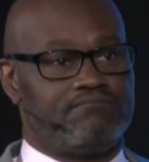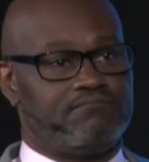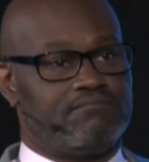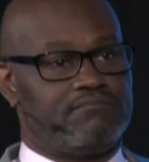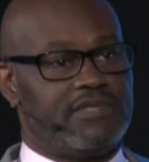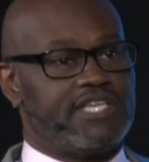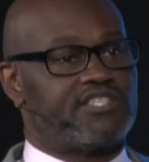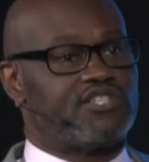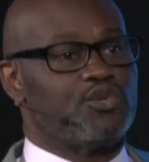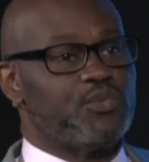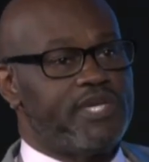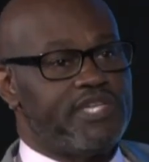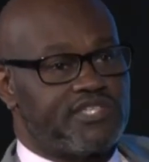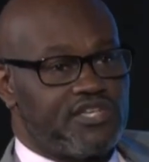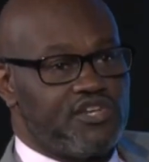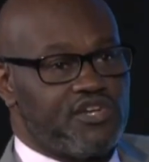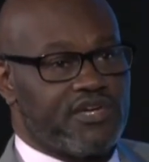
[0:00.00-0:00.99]
It's the
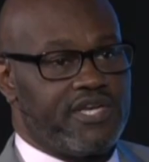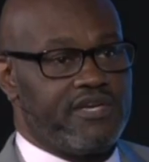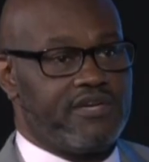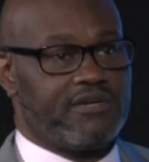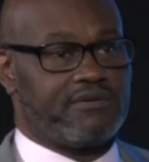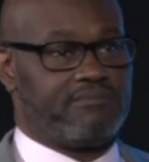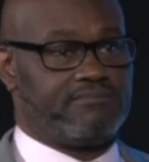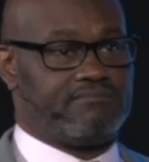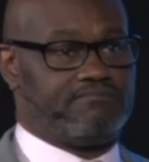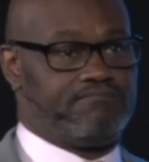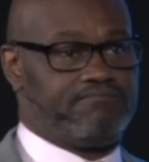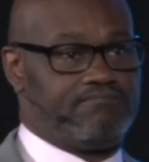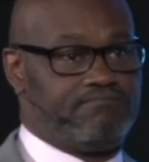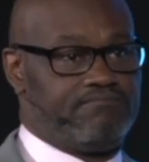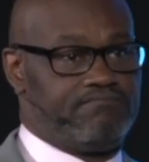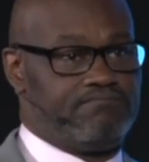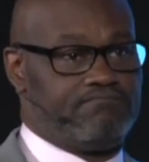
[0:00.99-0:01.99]
reason you're here.
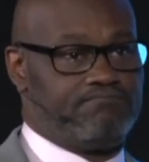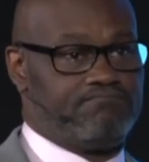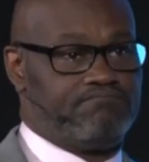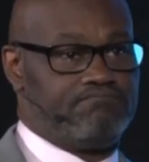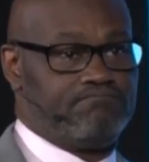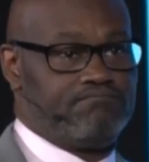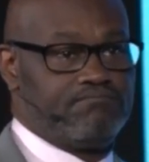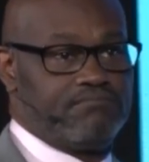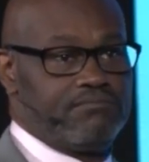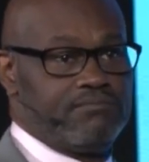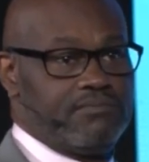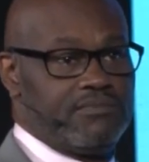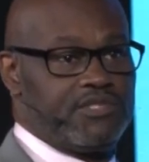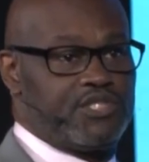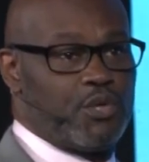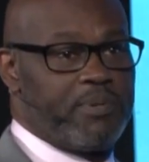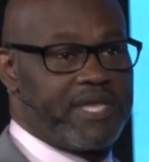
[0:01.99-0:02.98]

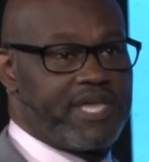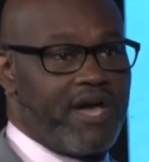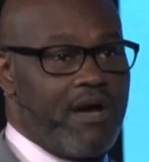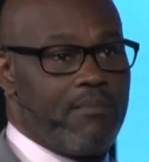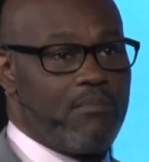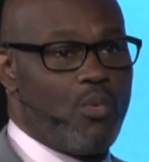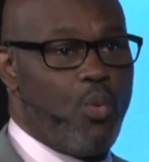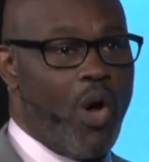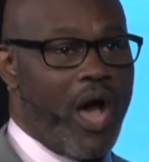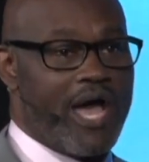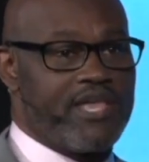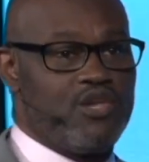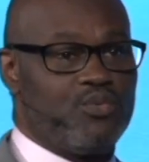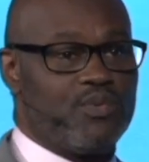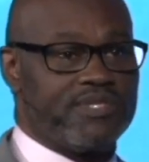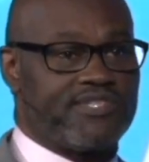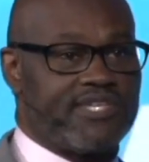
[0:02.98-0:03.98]
To become why you
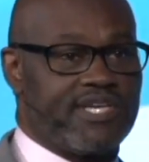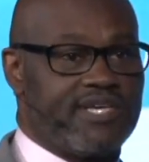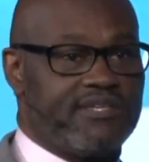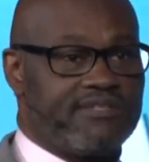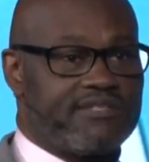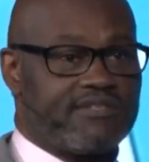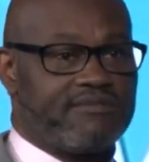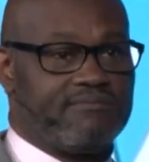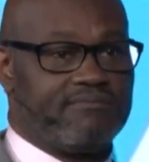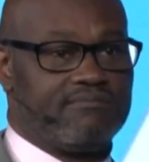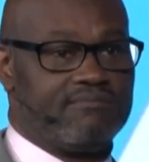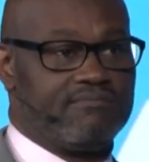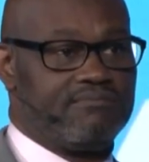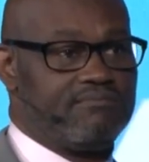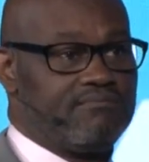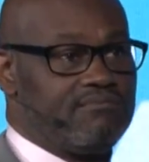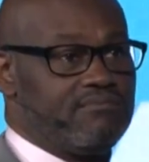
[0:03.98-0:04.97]
were sent
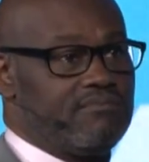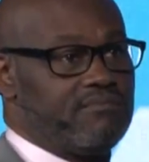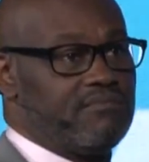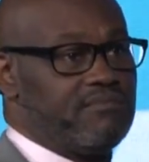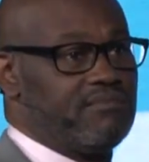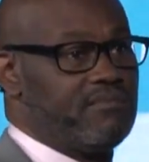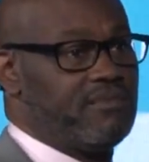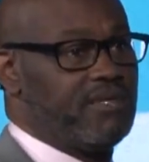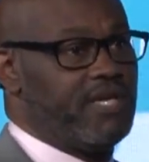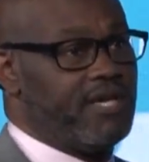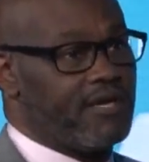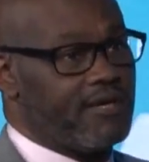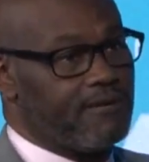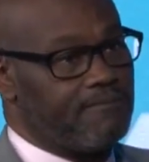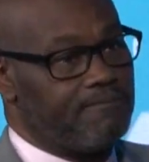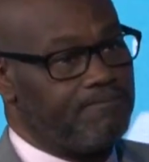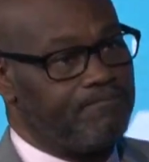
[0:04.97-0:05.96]
here.
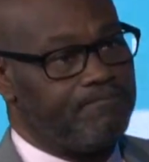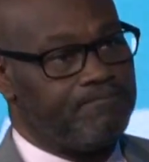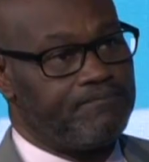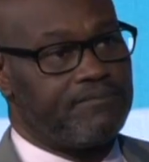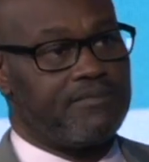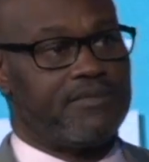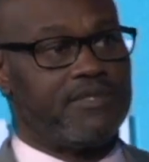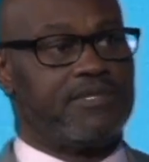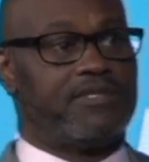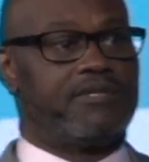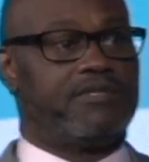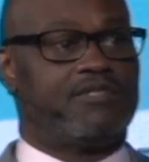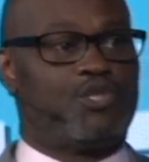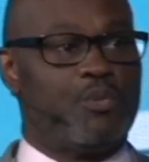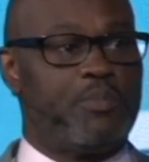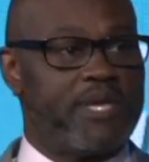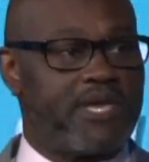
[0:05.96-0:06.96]

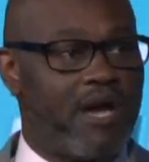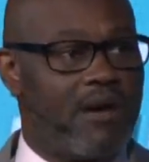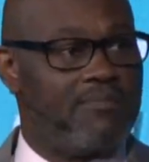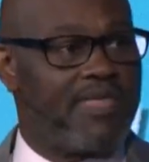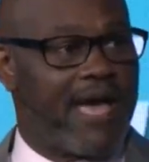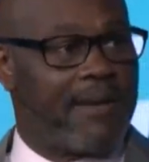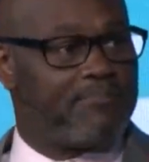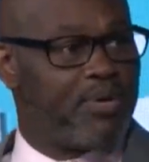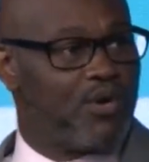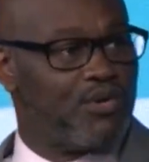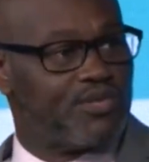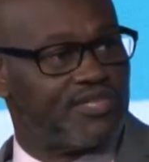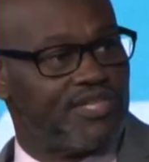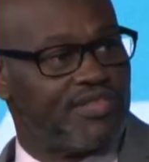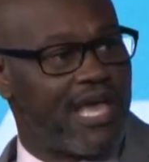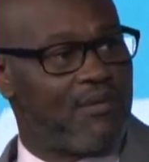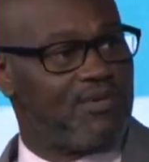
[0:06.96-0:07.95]
To become that
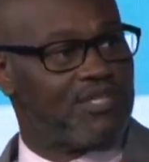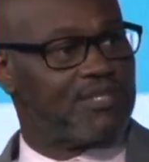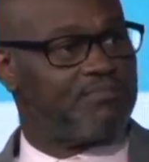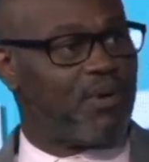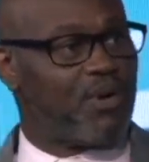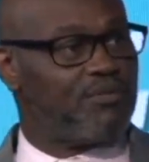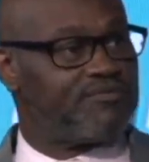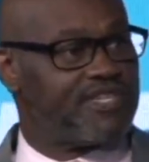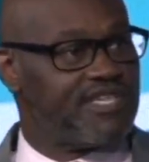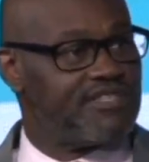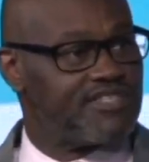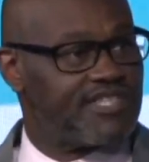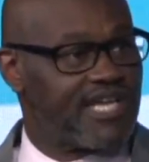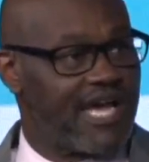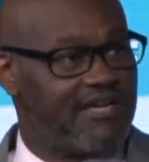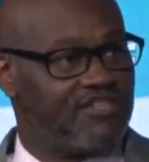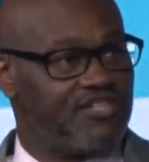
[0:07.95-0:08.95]
person that was birthed
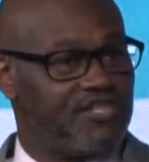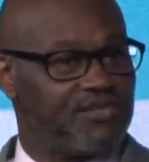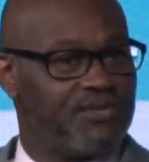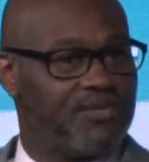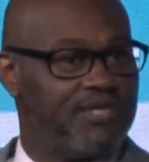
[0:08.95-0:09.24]
inside you.